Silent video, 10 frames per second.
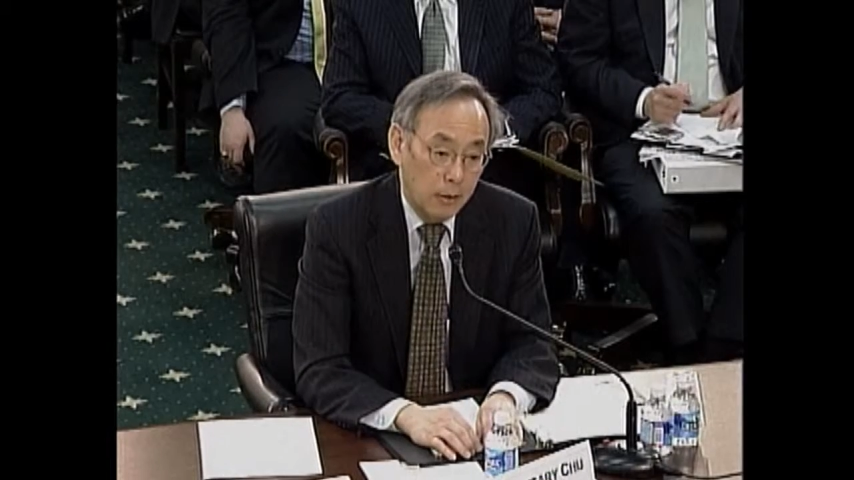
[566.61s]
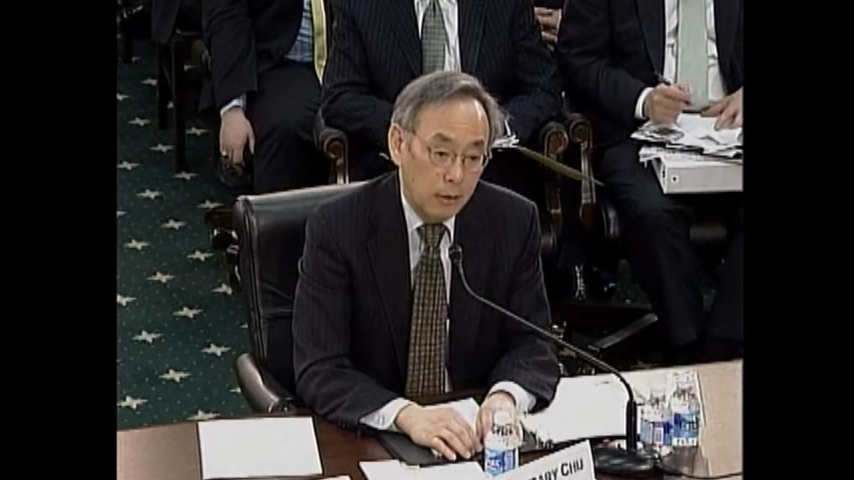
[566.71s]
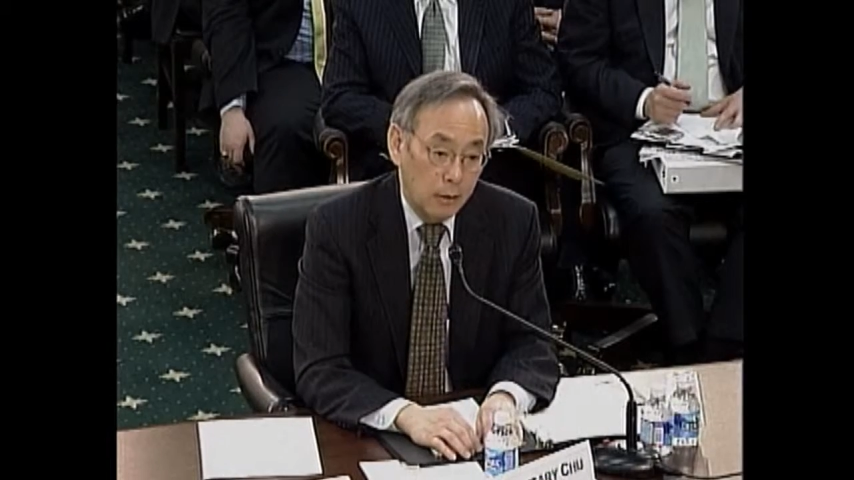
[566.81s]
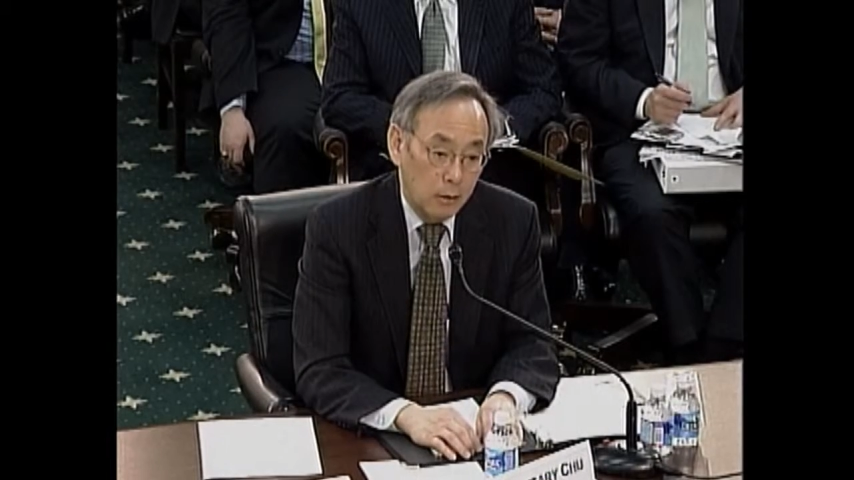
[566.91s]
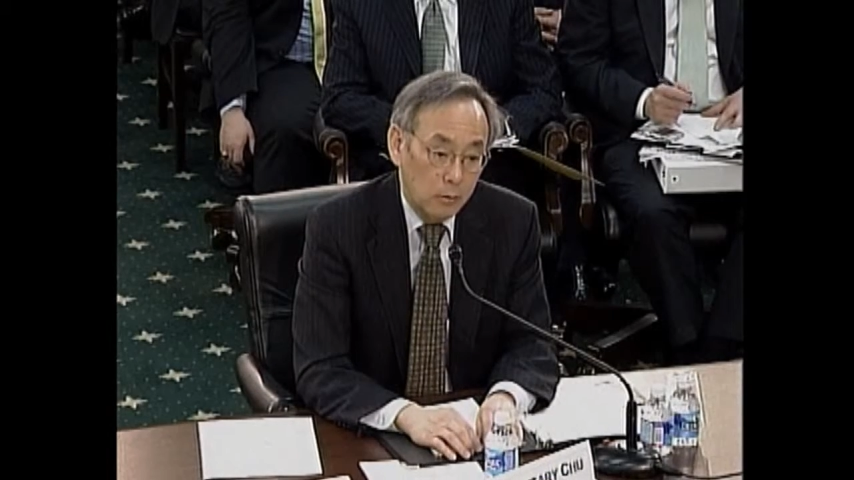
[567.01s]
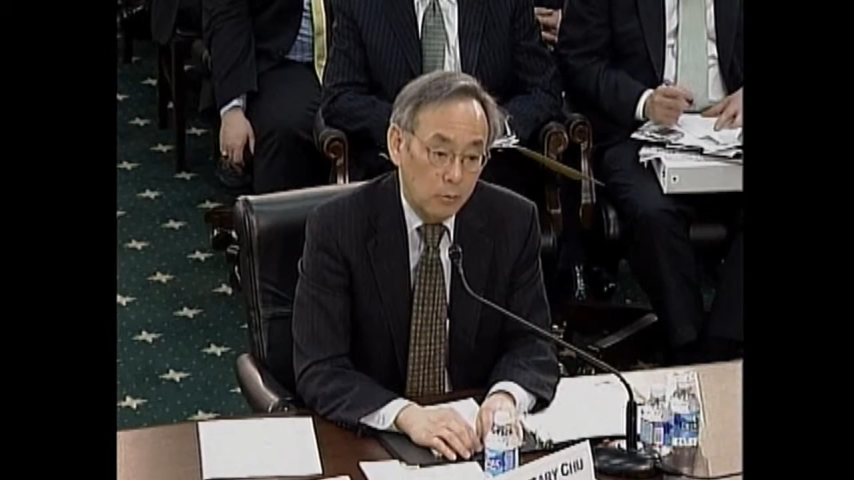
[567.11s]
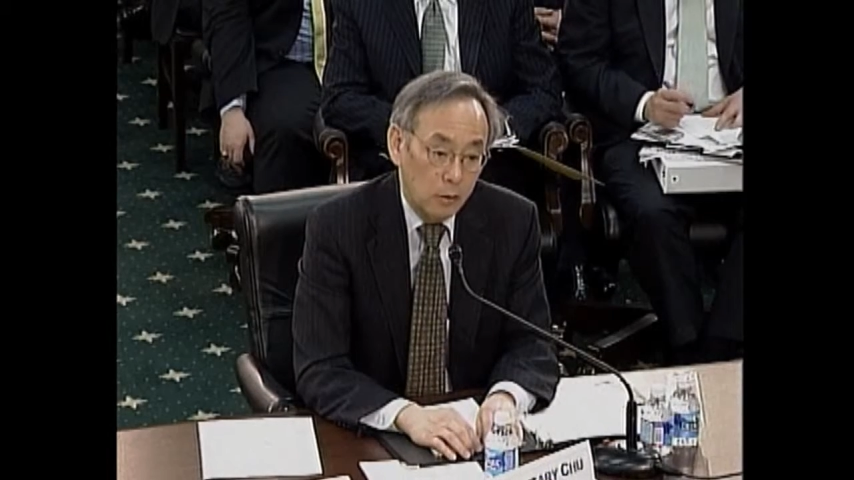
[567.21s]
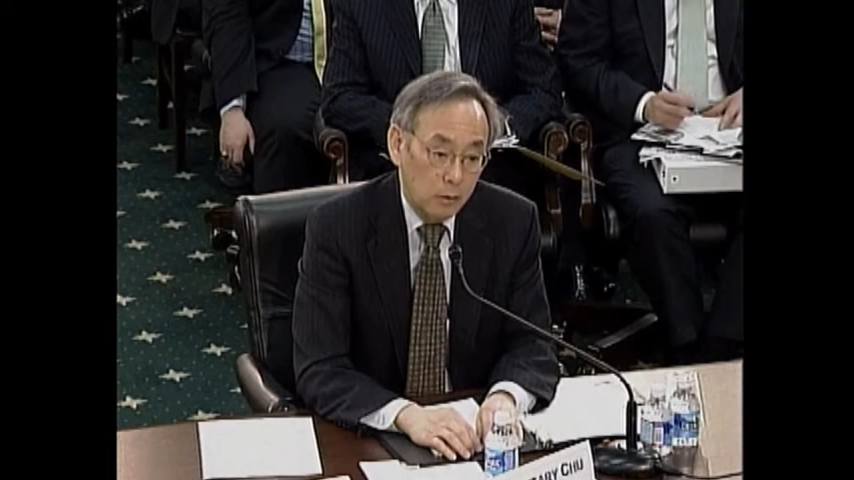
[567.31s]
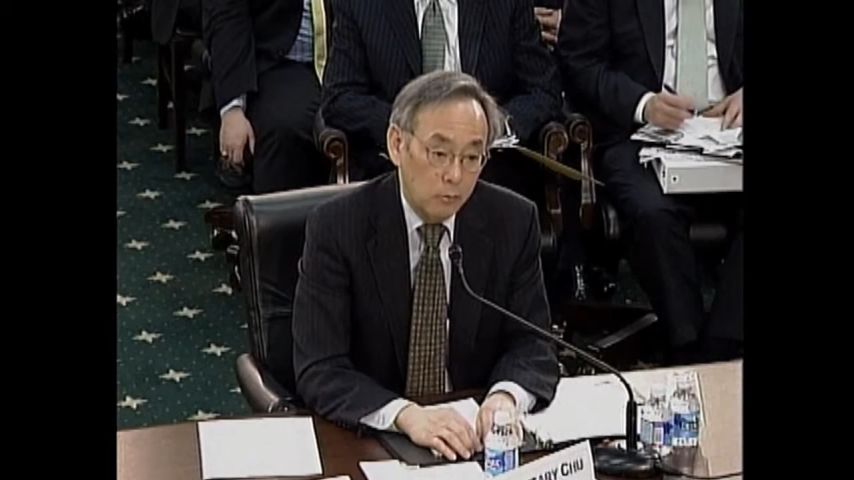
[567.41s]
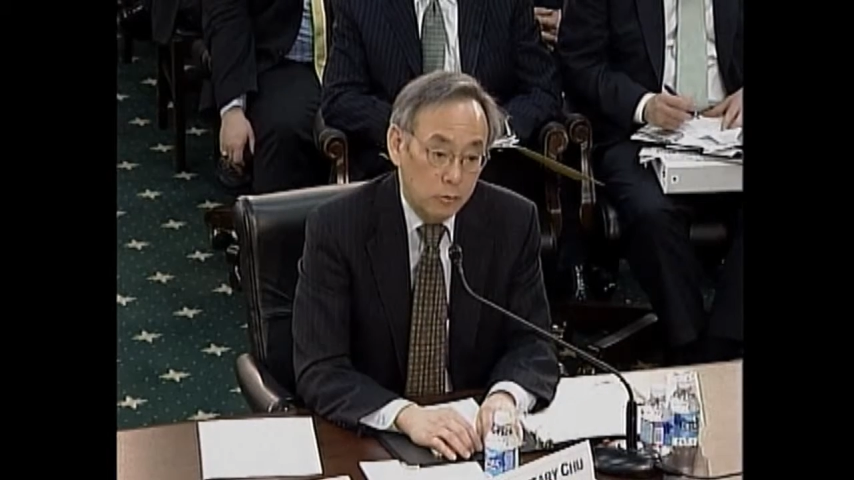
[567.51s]
that can
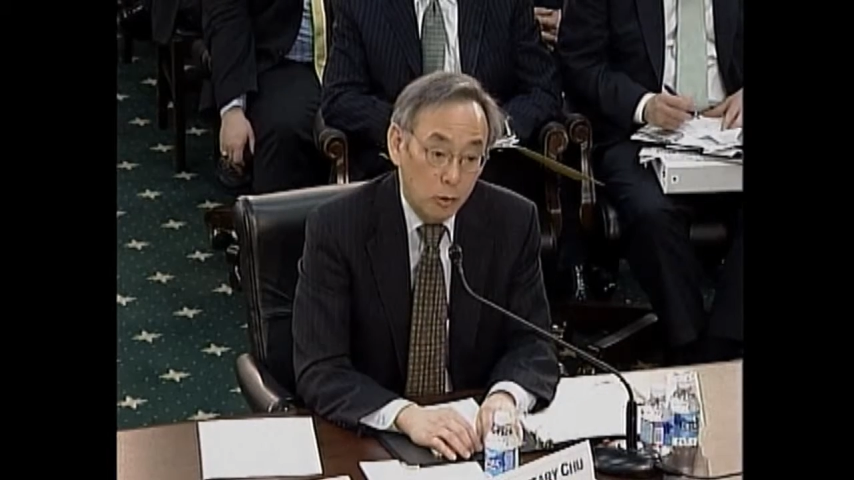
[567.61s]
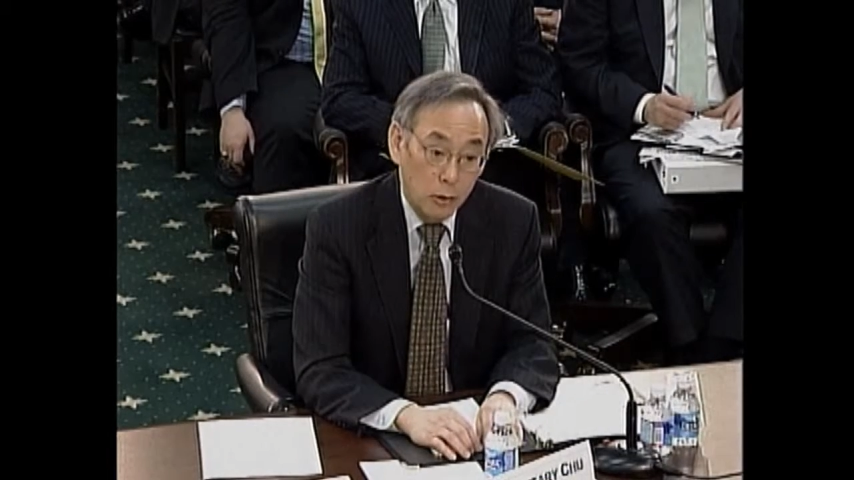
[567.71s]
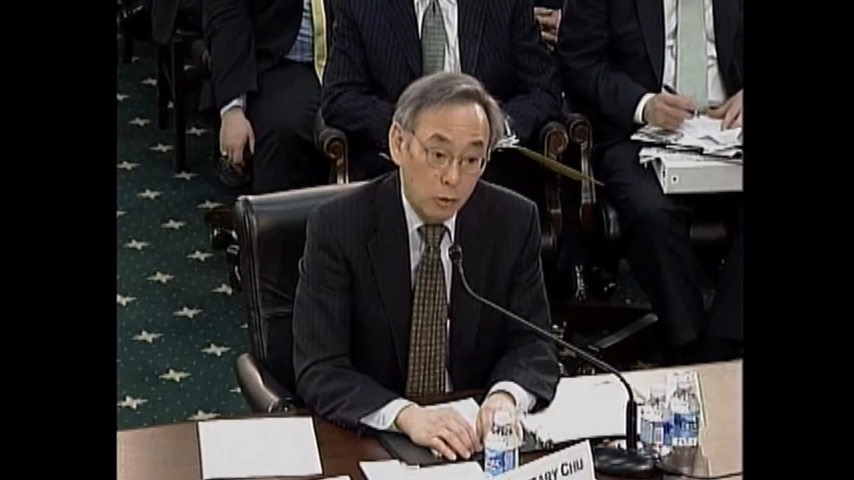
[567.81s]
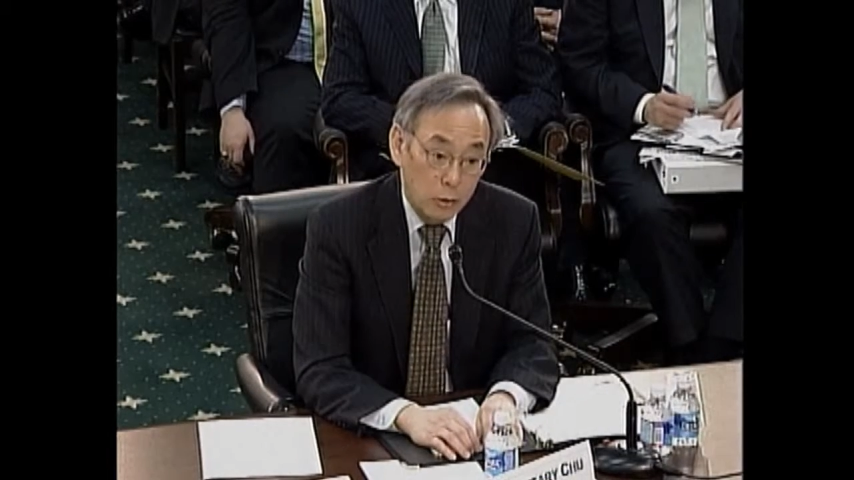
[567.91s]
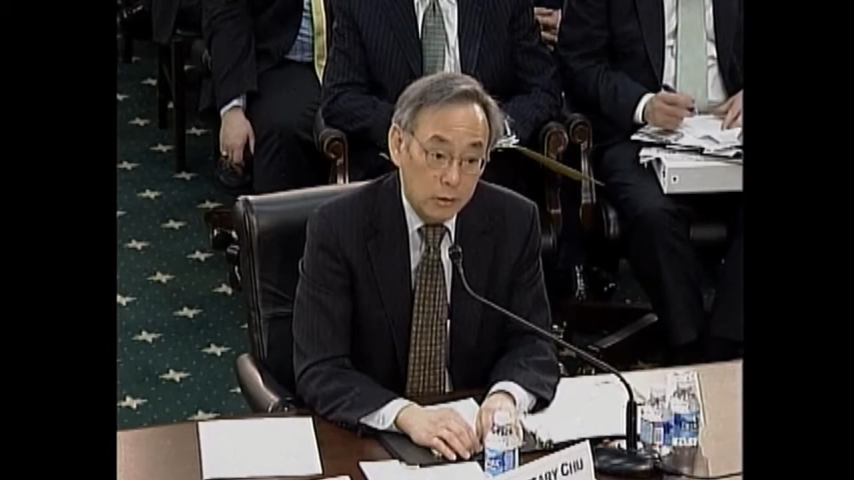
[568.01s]
so the U.S.